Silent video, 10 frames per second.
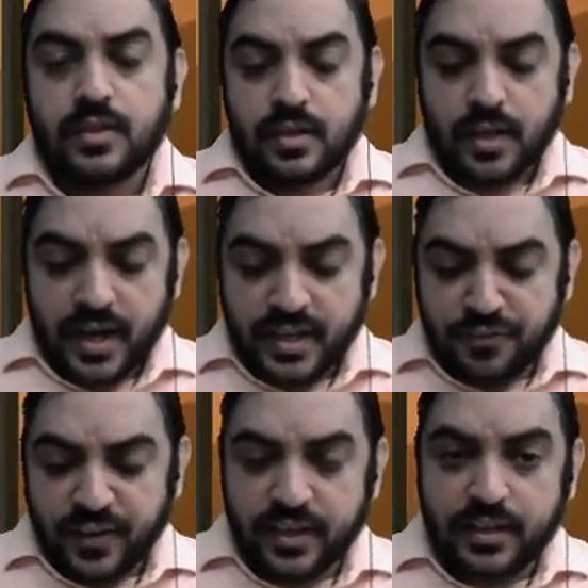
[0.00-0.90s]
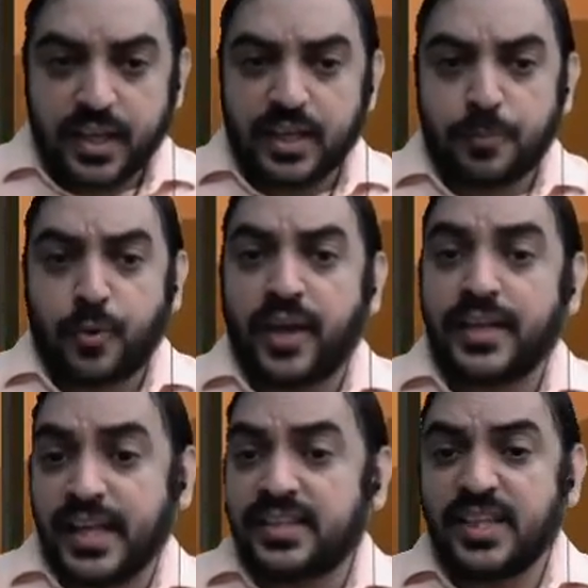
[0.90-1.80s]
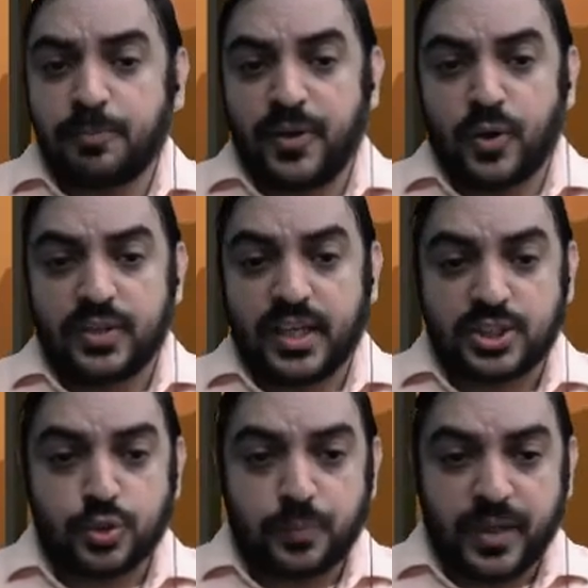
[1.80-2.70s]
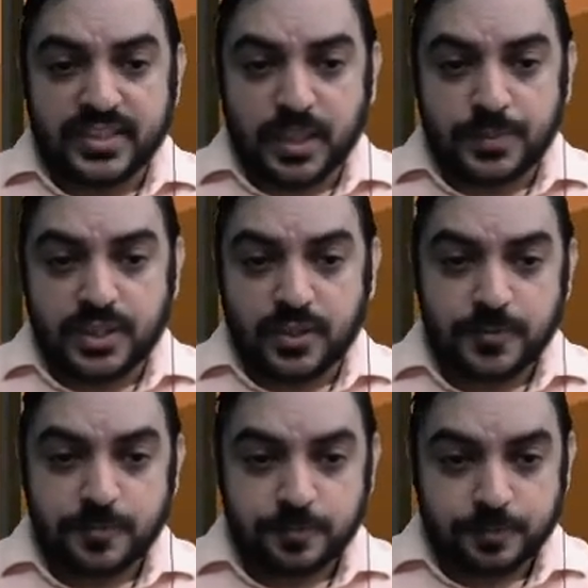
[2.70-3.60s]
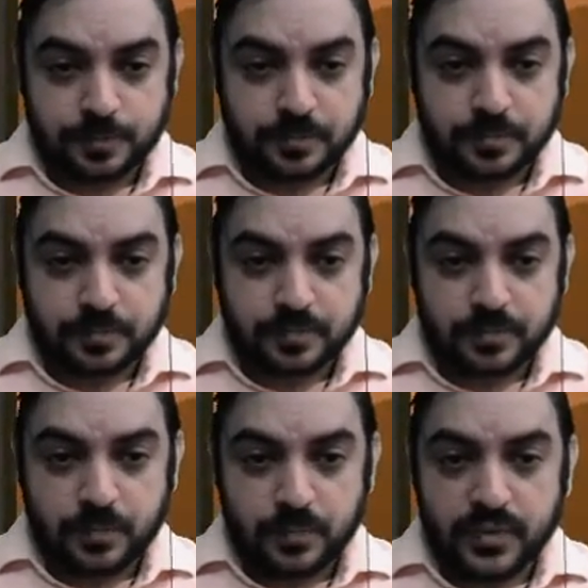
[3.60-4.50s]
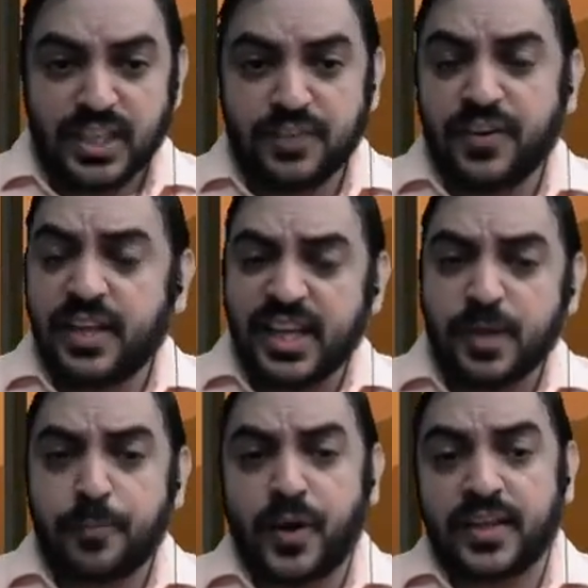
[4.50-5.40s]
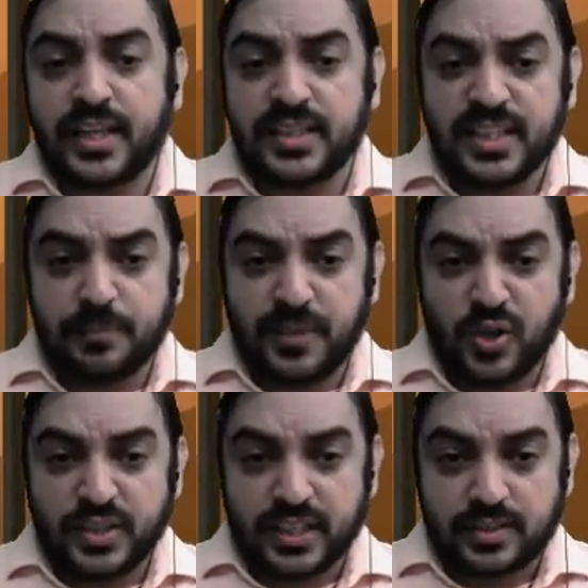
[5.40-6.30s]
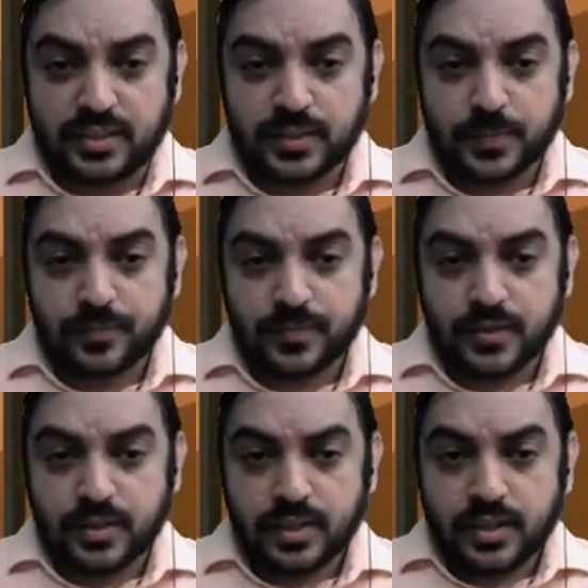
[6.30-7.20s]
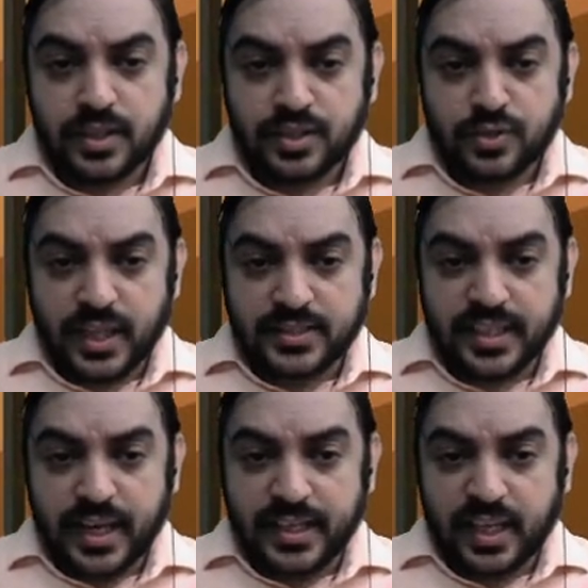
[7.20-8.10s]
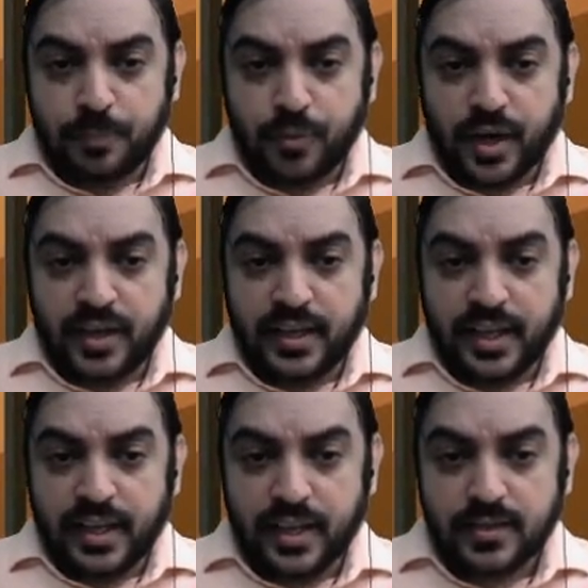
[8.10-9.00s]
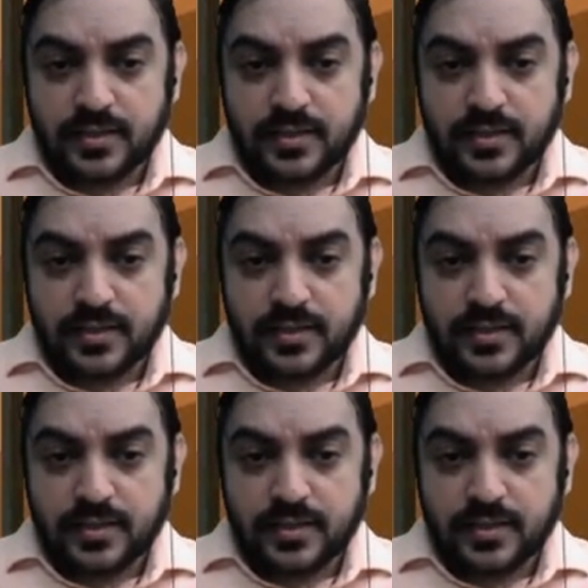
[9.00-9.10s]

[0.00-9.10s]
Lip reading: And if I take a point anything below that, so please observe, if I take a point anything below that, so let's say I take point A